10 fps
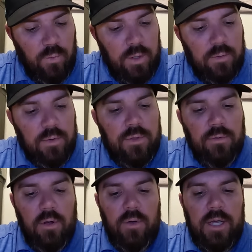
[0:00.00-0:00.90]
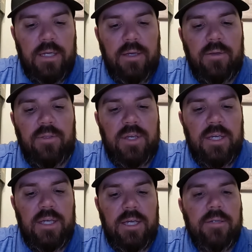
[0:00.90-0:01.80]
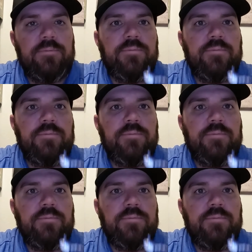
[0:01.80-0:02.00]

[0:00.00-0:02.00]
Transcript: we were throwing the